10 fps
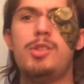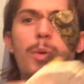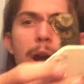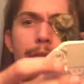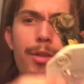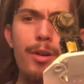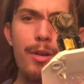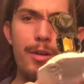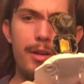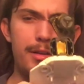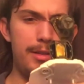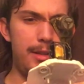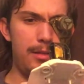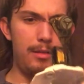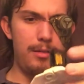to our third
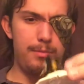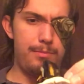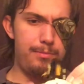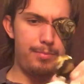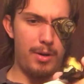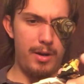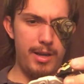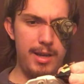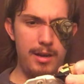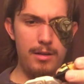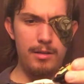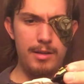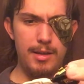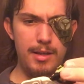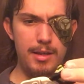little part here,
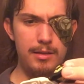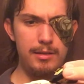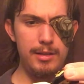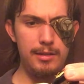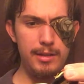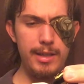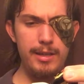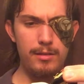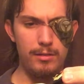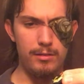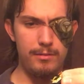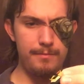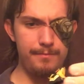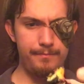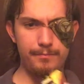the little eagle.
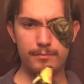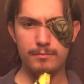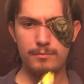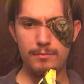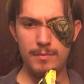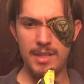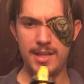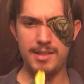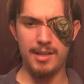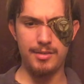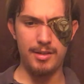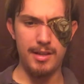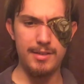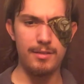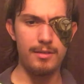Essentially,
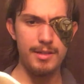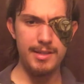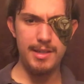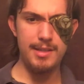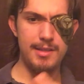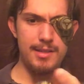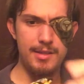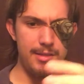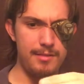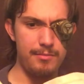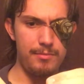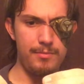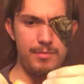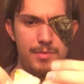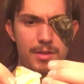that's all this is. It just
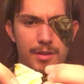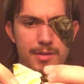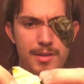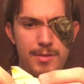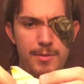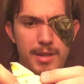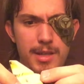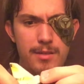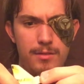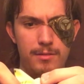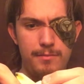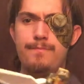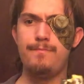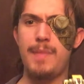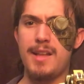turns into an eagle.
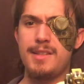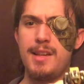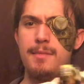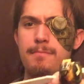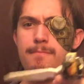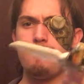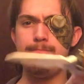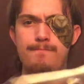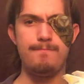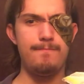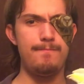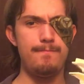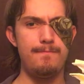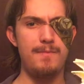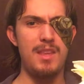That's it.
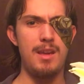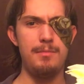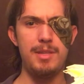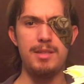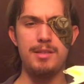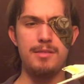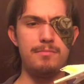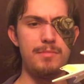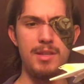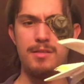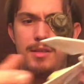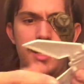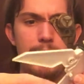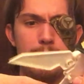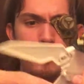Yep, he just is an
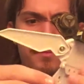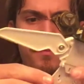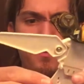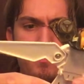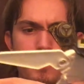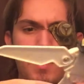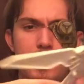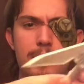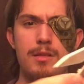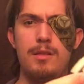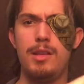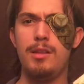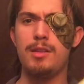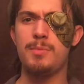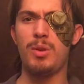eagle. He
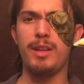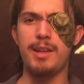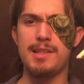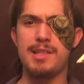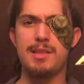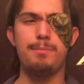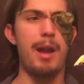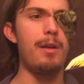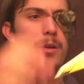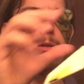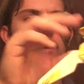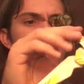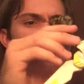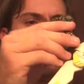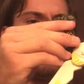looks more like a sparrow
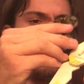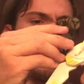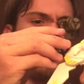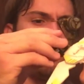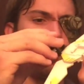when you kind of